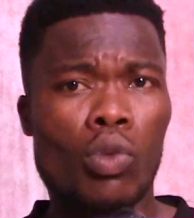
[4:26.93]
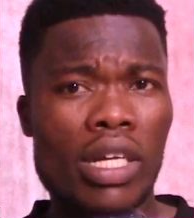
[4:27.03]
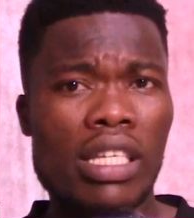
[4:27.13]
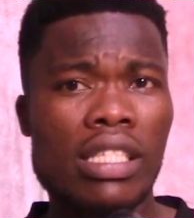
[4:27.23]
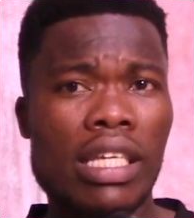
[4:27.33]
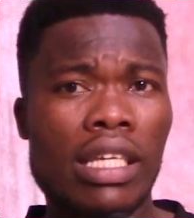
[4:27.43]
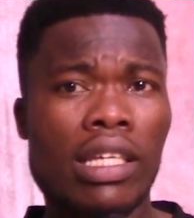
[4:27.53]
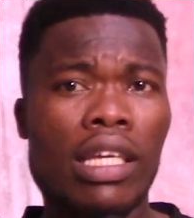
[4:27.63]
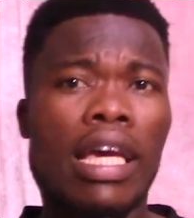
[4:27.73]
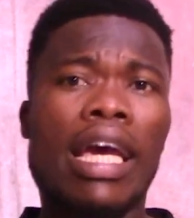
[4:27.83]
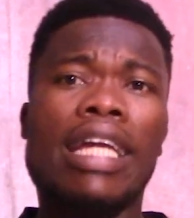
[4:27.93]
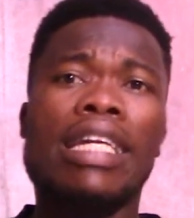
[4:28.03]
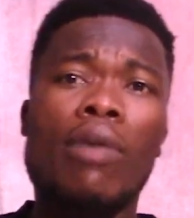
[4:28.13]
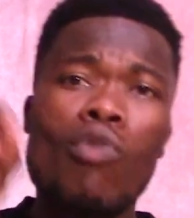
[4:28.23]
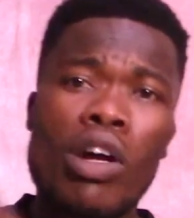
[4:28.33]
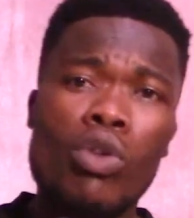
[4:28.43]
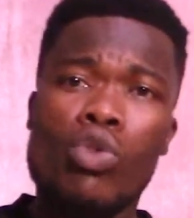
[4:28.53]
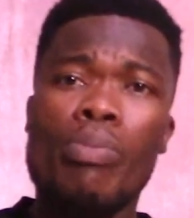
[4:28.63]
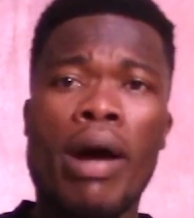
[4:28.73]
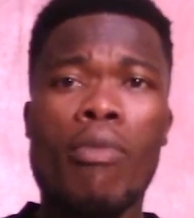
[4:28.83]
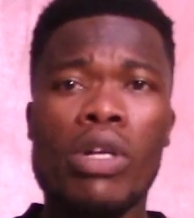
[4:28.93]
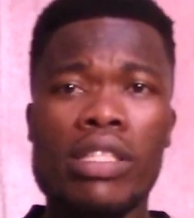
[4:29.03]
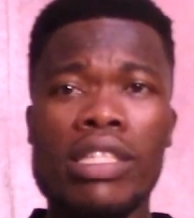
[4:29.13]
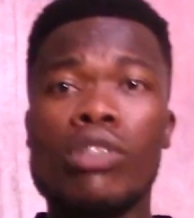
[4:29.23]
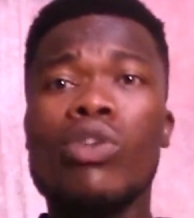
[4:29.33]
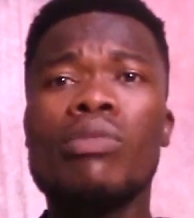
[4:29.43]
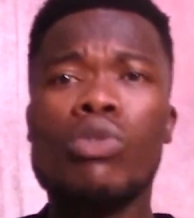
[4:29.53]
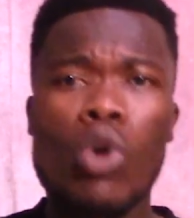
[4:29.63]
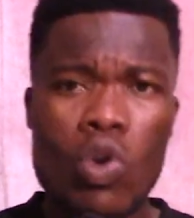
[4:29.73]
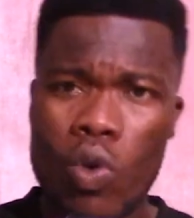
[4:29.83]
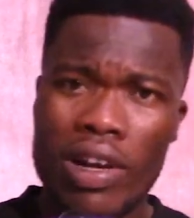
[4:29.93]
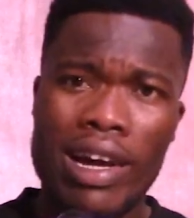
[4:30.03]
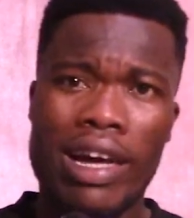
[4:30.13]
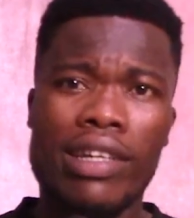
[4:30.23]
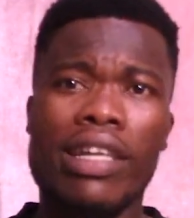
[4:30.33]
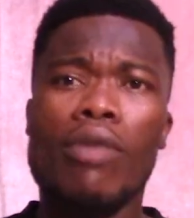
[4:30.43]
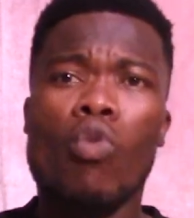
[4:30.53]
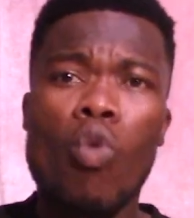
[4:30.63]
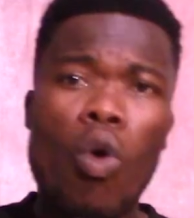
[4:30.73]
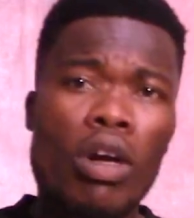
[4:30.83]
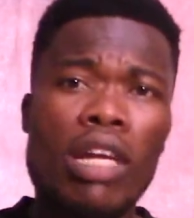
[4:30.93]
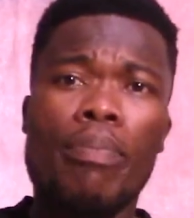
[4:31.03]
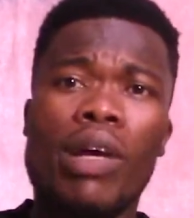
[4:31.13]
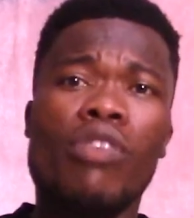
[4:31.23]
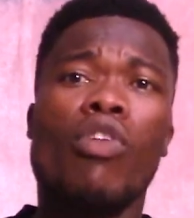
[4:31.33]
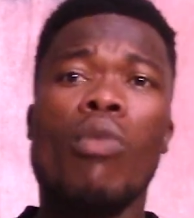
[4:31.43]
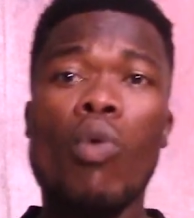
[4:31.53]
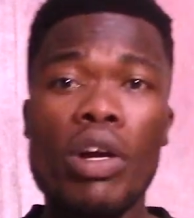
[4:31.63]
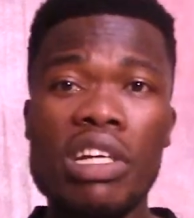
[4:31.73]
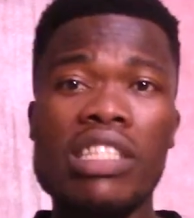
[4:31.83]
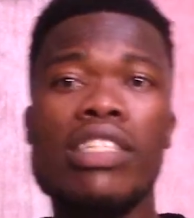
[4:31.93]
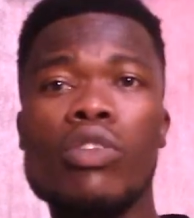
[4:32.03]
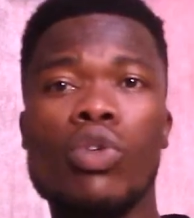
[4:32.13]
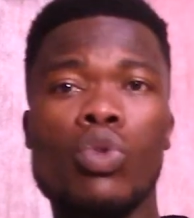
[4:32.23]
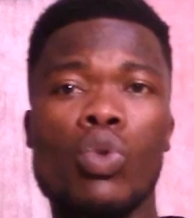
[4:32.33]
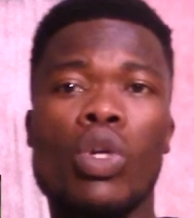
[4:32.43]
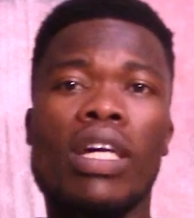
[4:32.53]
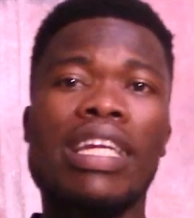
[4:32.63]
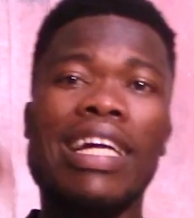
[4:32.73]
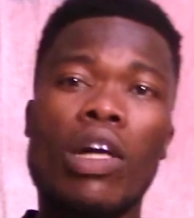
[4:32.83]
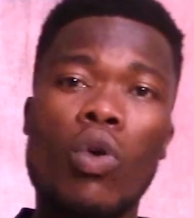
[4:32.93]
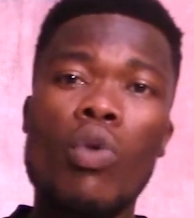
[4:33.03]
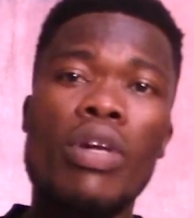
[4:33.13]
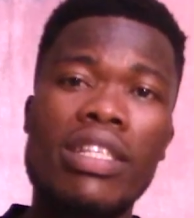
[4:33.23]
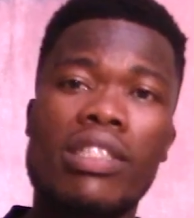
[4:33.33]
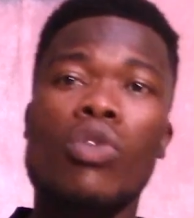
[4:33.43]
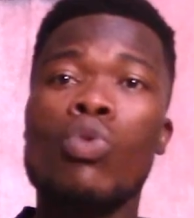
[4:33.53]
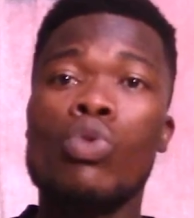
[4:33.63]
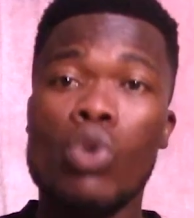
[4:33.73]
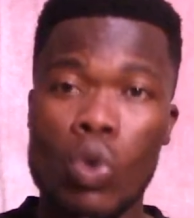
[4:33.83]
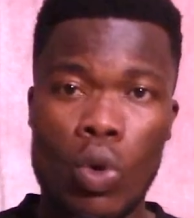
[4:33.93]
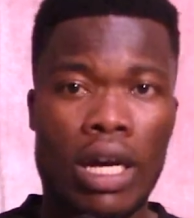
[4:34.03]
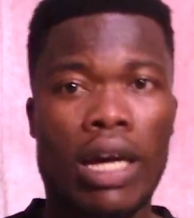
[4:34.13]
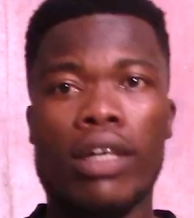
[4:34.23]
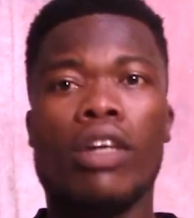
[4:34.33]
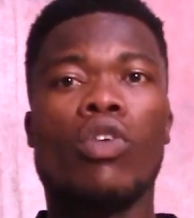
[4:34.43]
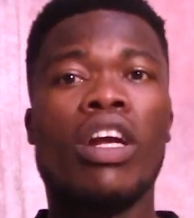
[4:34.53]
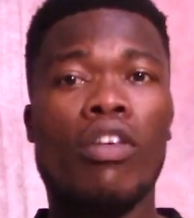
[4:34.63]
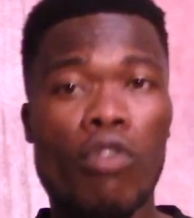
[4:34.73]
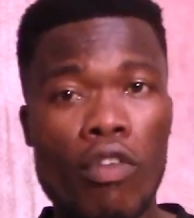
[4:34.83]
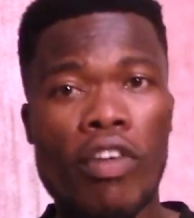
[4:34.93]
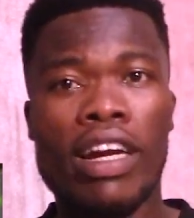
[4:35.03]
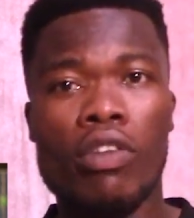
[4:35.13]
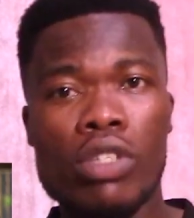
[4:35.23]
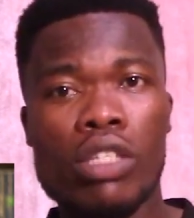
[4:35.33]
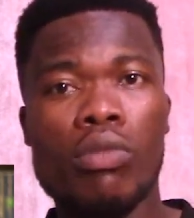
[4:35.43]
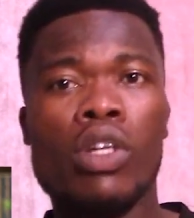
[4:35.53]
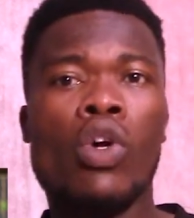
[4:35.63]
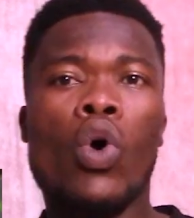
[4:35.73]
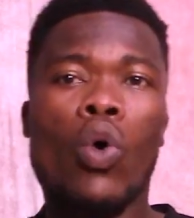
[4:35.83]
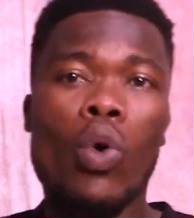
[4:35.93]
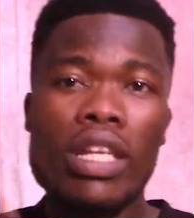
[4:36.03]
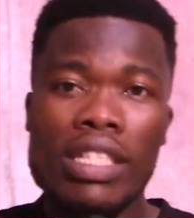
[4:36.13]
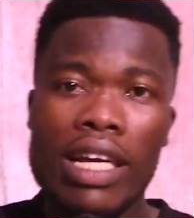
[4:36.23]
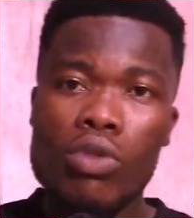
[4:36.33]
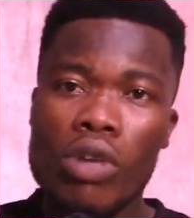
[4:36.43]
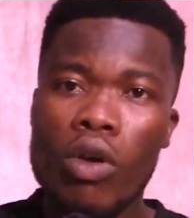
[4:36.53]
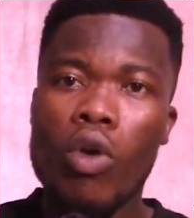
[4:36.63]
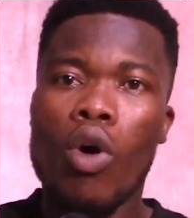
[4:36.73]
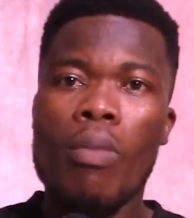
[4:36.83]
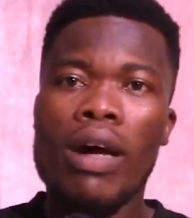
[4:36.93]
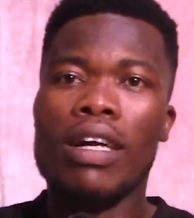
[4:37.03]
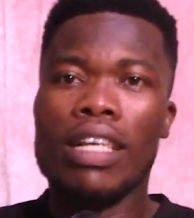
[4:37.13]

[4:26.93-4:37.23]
I say? Now, one also by one thing, so you saw the car. For the platform, we're creating on us. Nanka call register who saw the car. Ghana for finance, but what is Ghana Swako comma